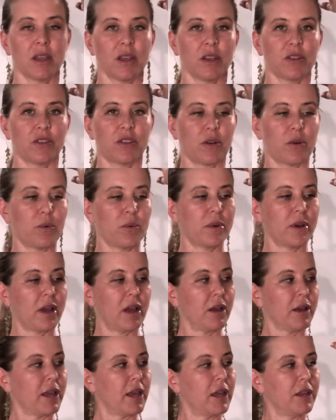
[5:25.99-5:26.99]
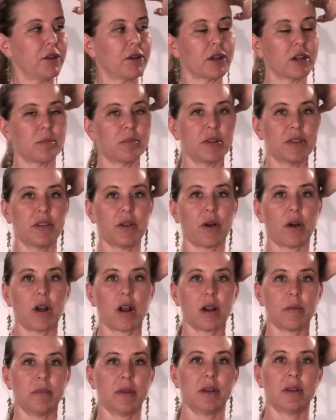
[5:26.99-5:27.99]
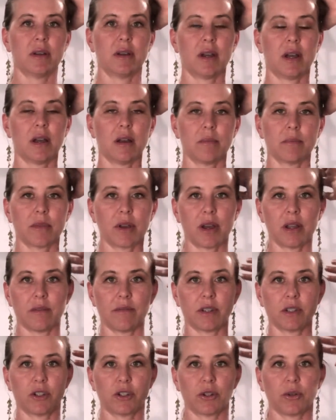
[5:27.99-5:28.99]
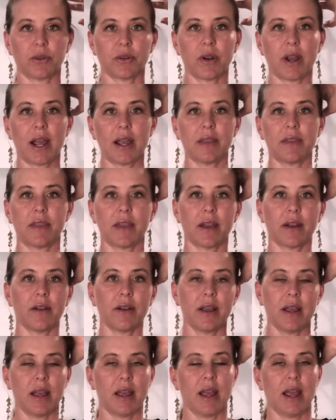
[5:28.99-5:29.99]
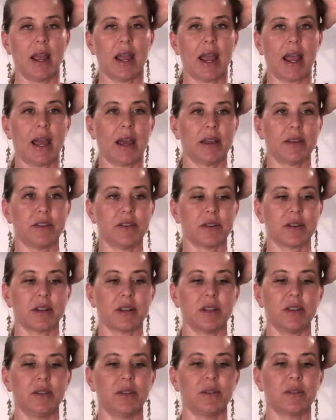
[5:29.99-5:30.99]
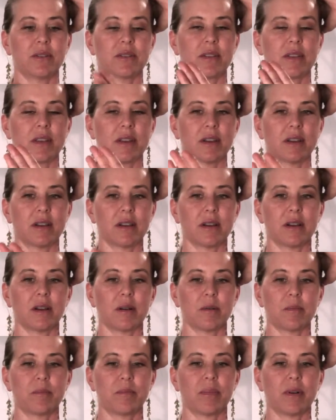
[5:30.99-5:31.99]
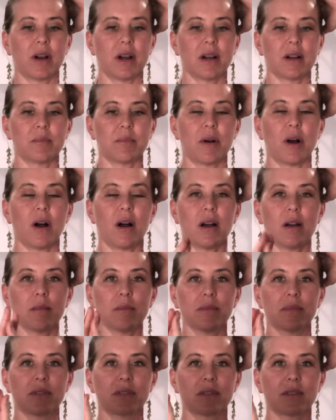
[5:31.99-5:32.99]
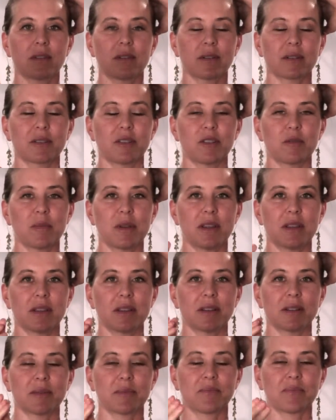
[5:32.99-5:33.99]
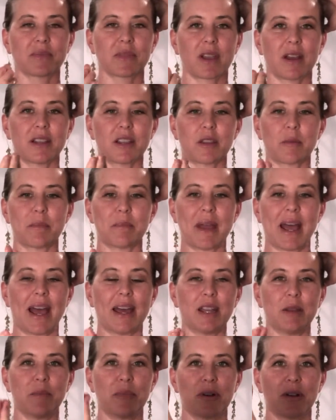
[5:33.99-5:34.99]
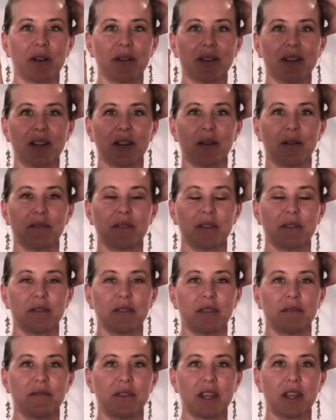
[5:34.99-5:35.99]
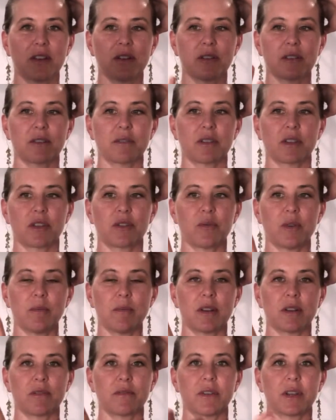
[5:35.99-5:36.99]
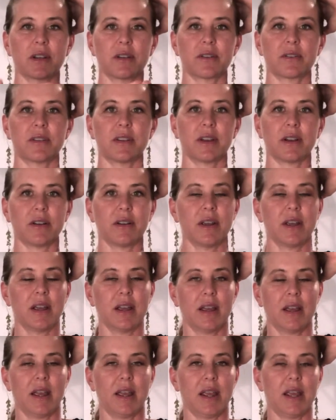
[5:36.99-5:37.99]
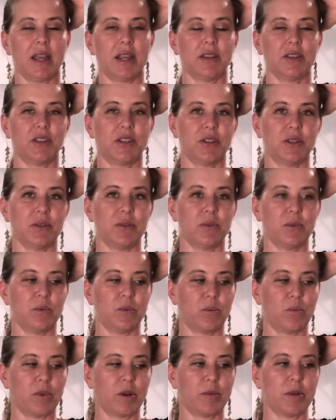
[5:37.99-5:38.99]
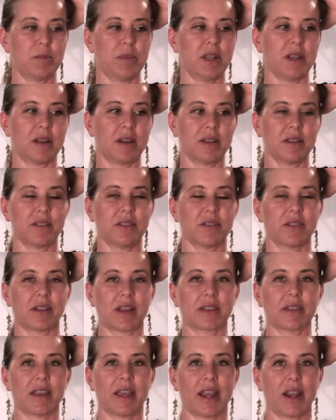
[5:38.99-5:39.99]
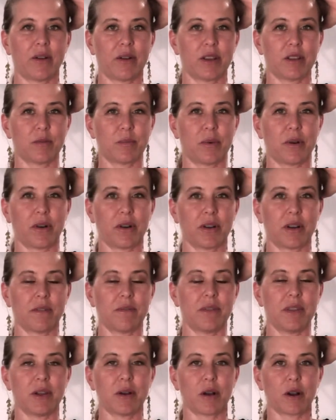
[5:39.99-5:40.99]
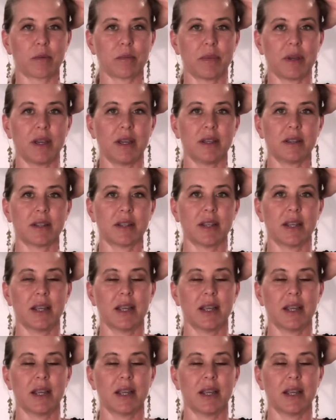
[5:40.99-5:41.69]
So again, you're going to put the arm kind of at shoulder height there, and you're going to use the palms, or excuse me, the kind of the paddy part, of the fingers, of the 3 middle fingers here, into what would be considered like the hairiest part of the armpit.